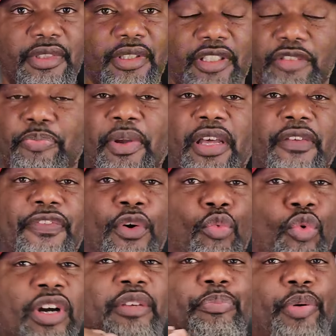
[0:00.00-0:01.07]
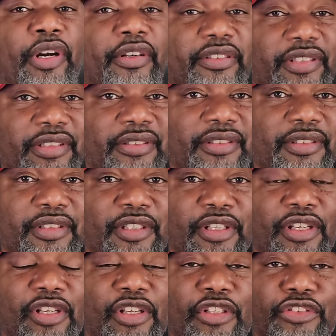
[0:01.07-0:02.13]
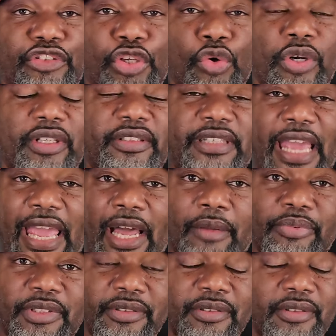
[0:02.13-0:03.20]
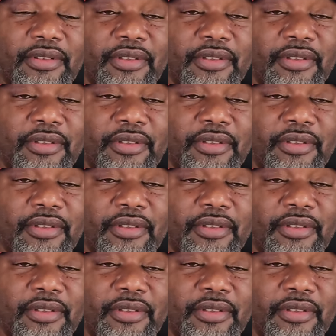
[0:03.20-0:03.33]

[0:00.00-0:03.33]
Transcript: It's better for one person to adapt